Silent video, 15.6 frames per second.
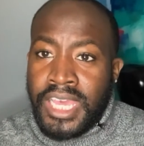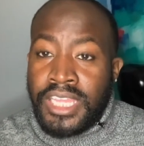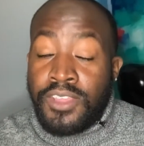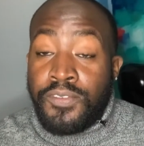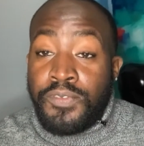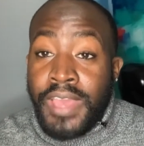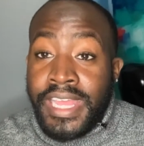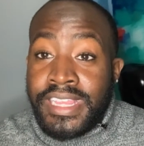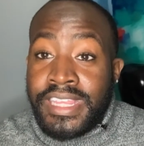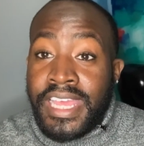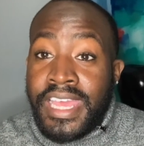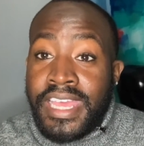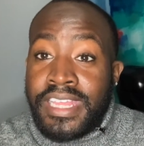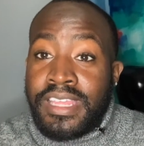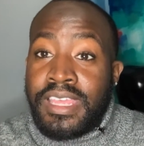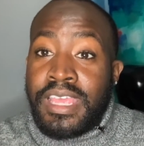The fact
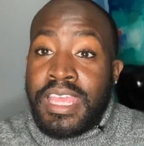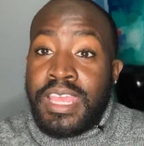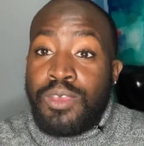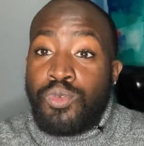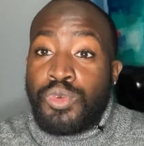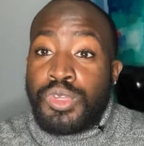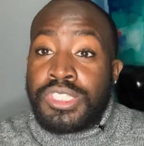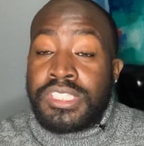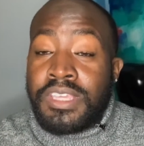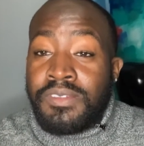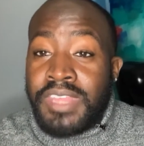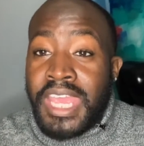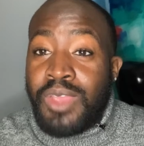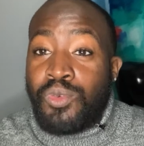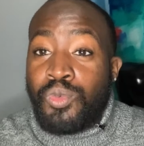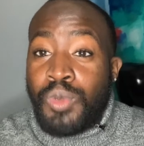that he received
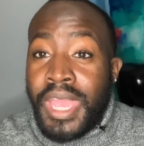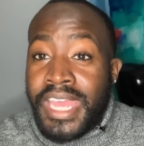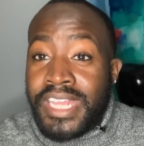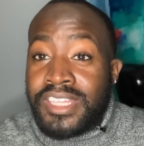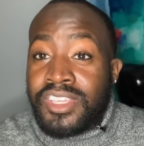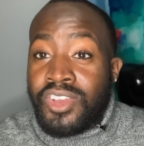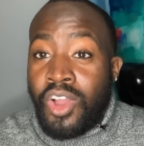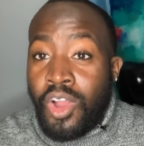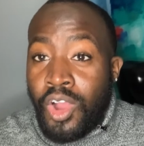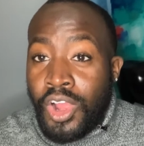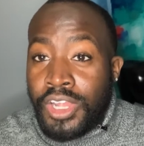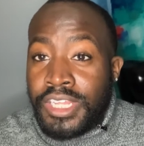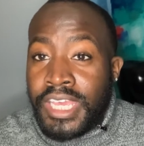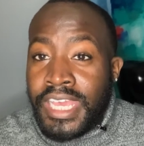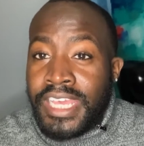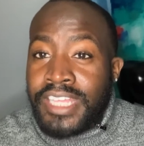a red
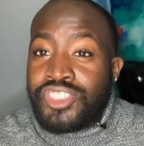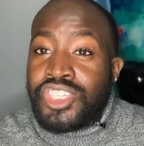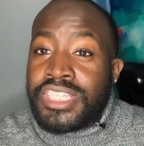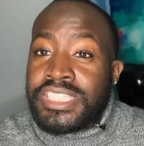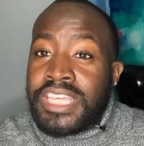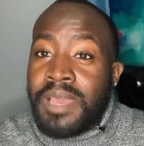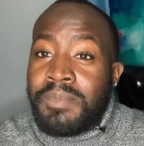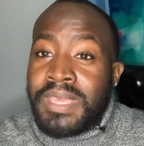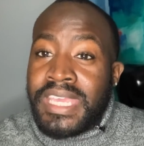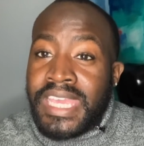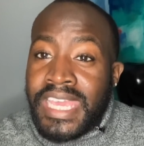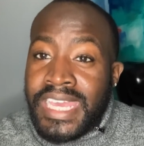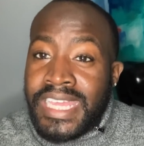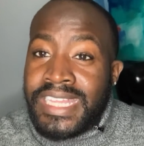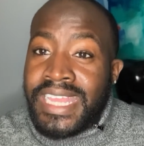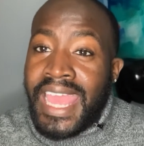card just coming
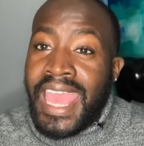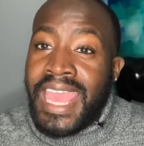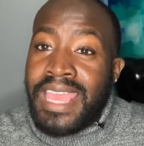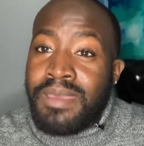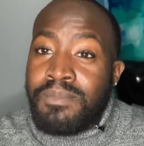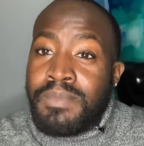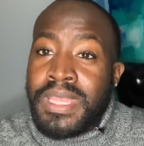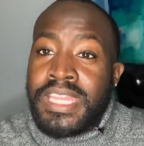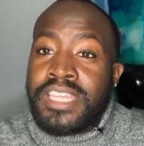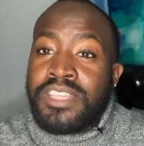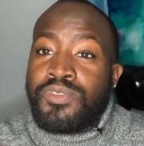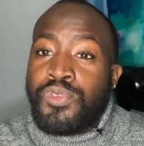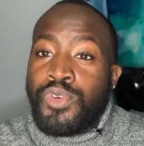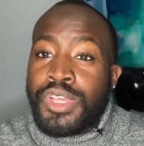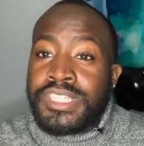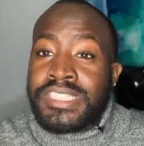in 8 minutes
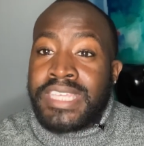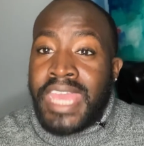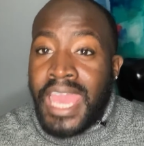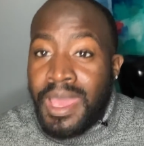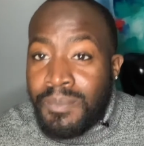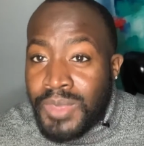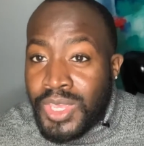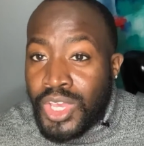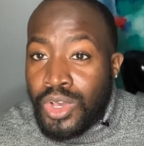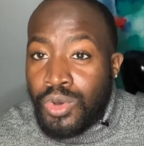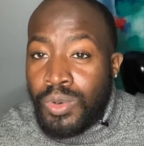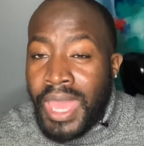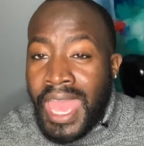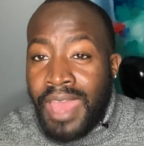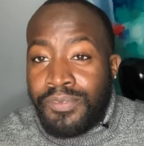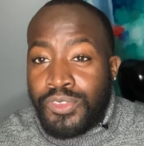for his
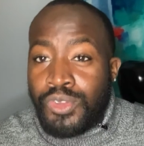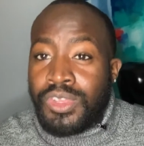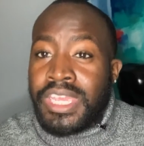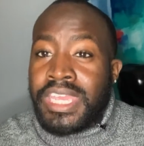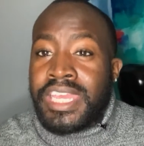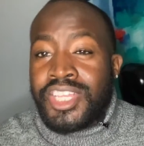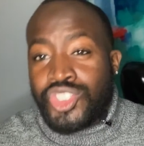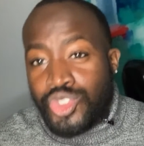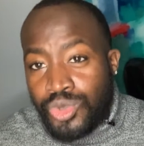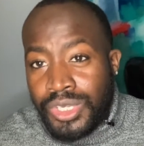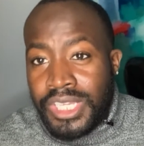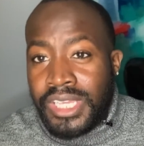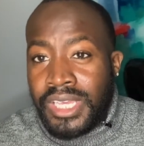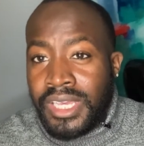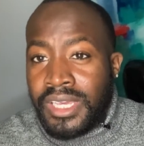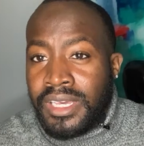cameo after
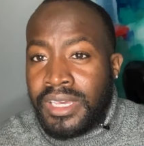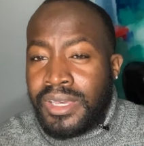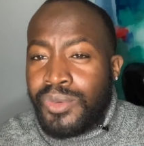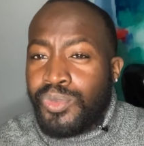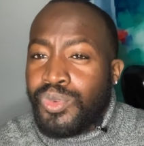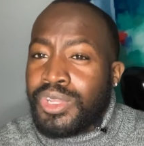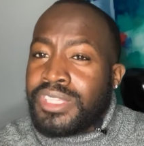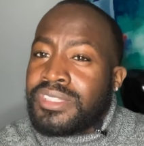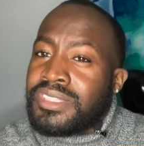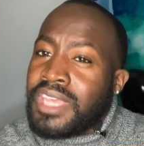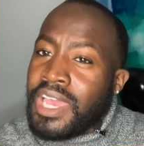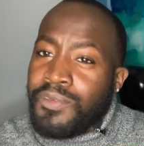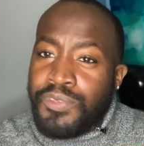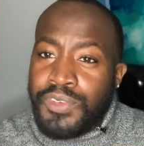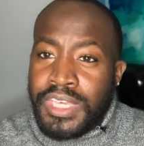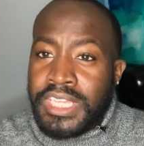injury, we're
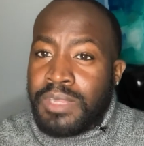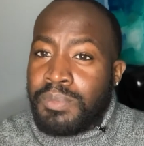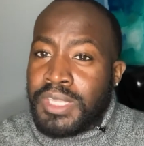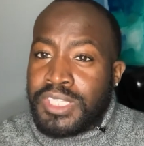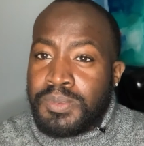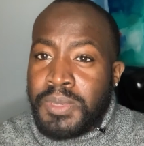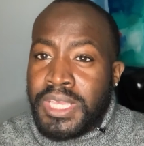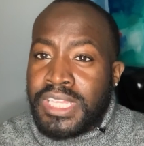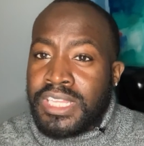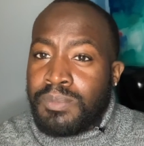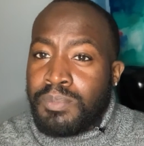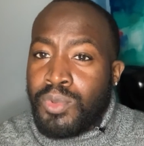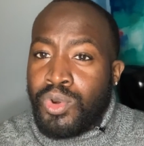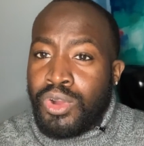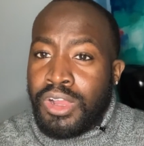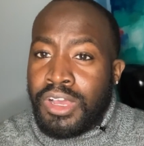definitely going to be speaking
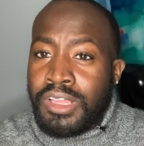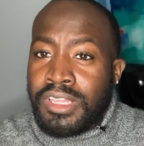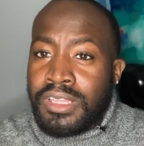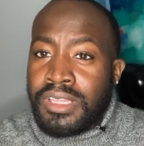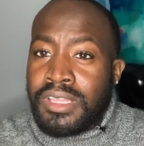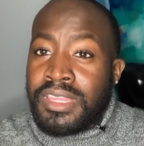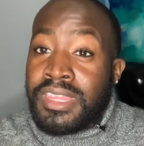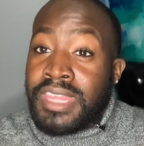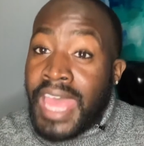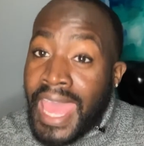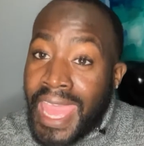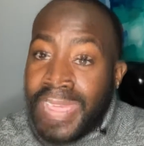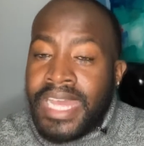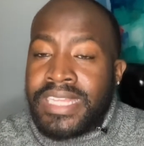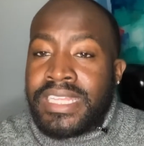more on that.